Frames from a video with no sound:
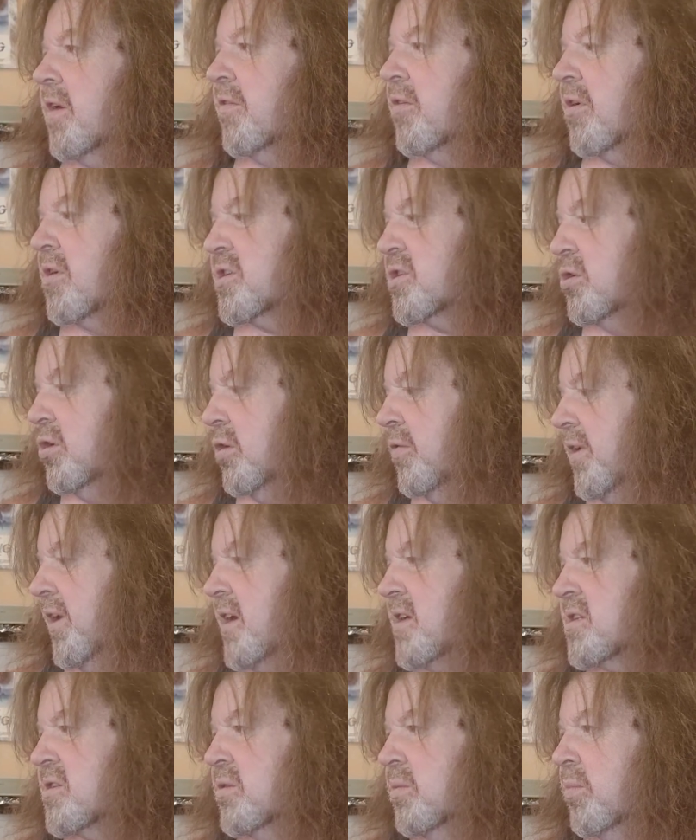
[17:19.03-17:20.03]
I've got a score for
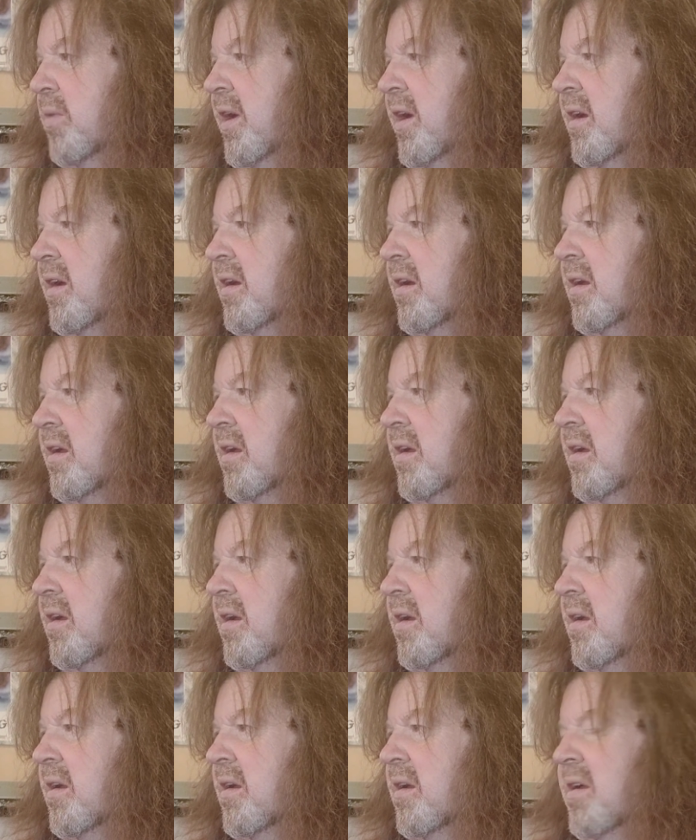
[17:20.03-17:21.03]
this somewhere.
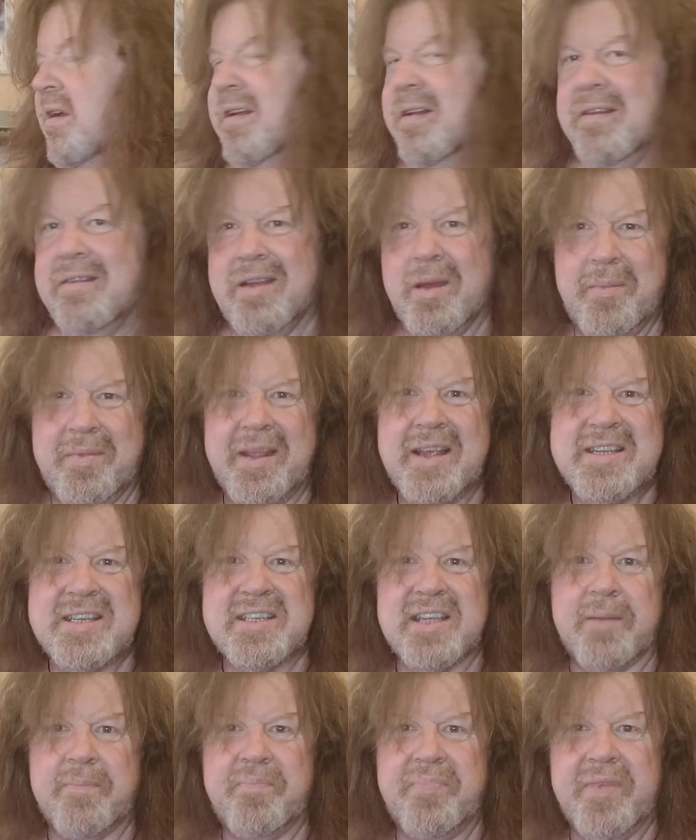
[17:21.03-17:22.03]
This
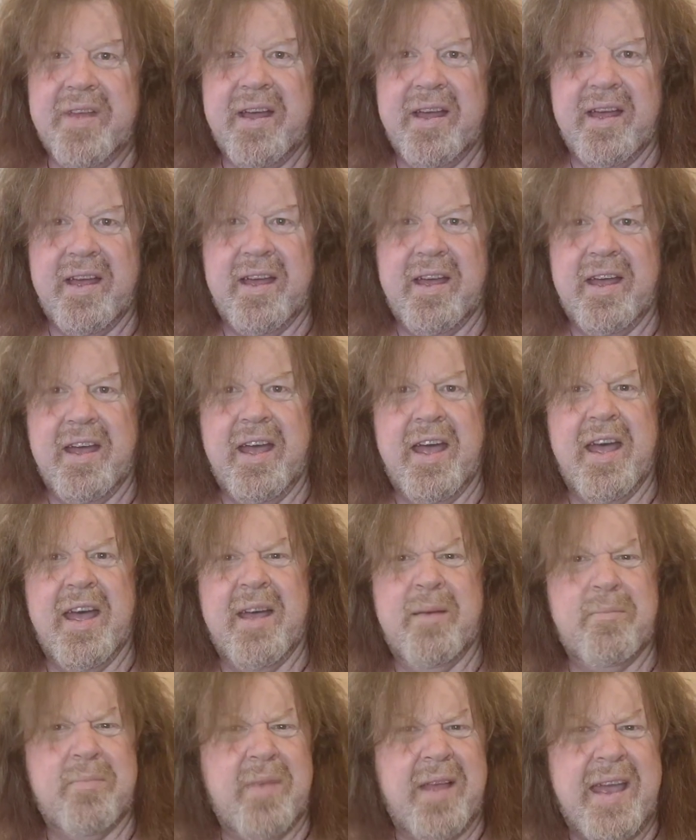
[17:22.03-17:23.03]
is a
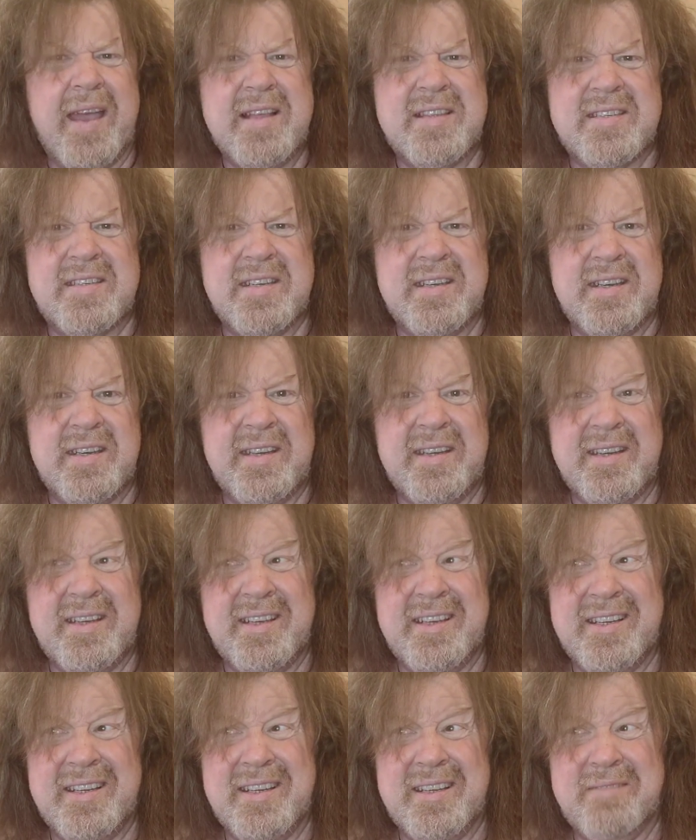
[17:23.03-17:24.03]

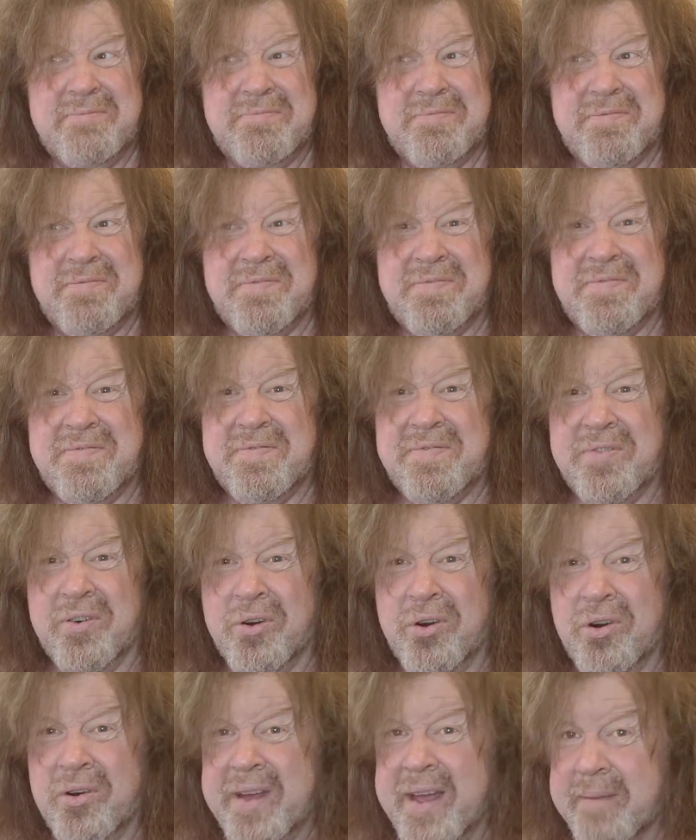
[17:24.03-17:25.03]

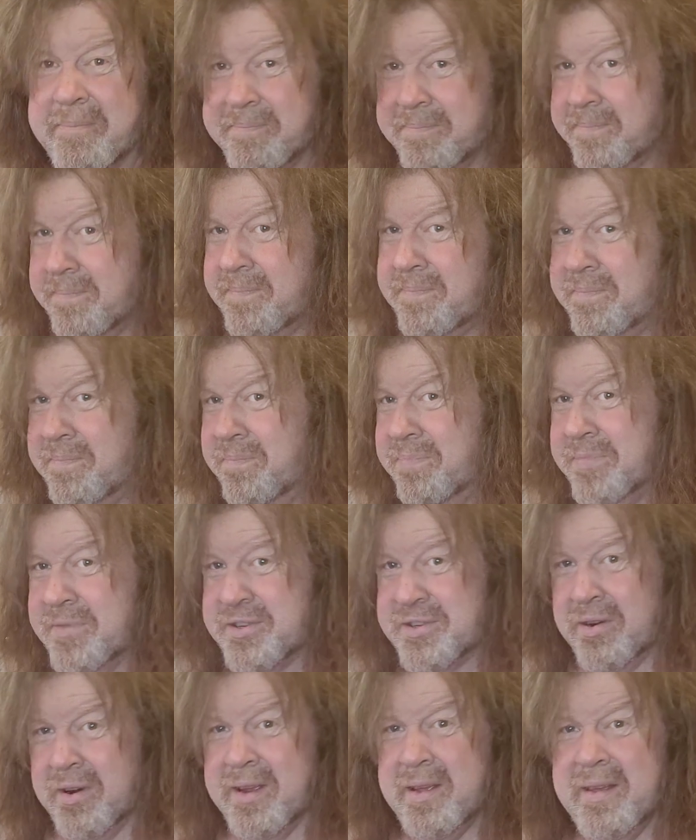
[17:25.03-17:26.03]
84,
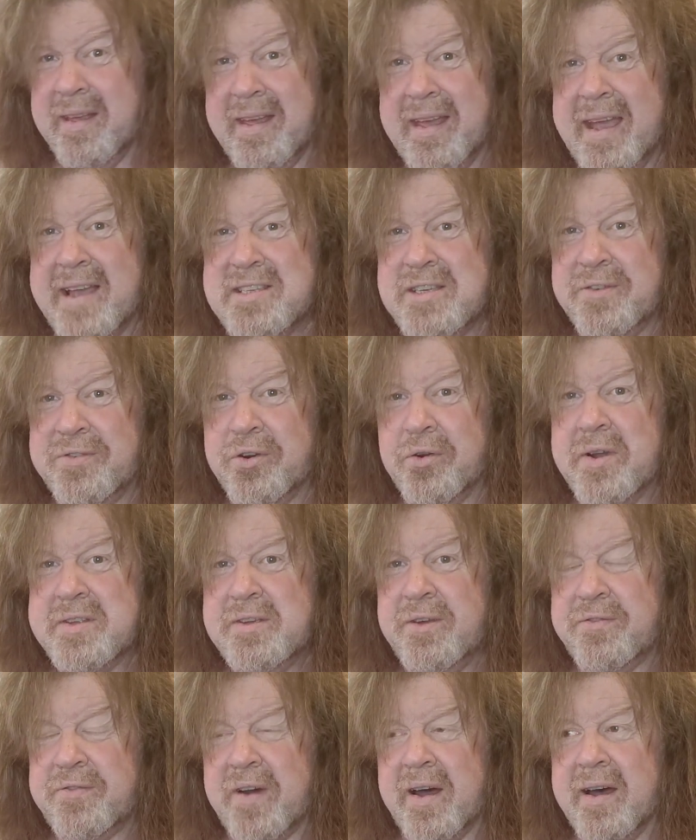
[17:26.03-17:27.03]

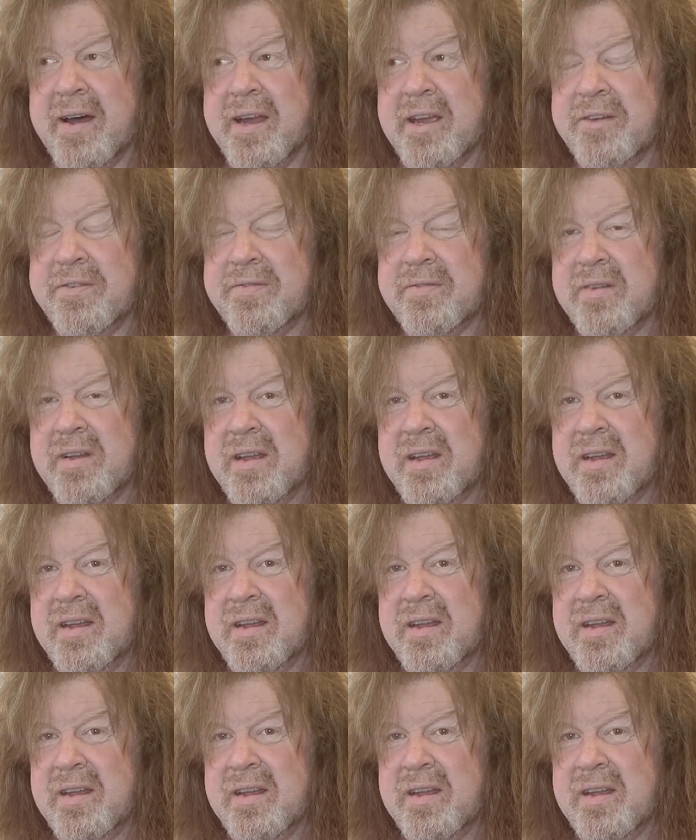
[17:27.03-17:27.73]
85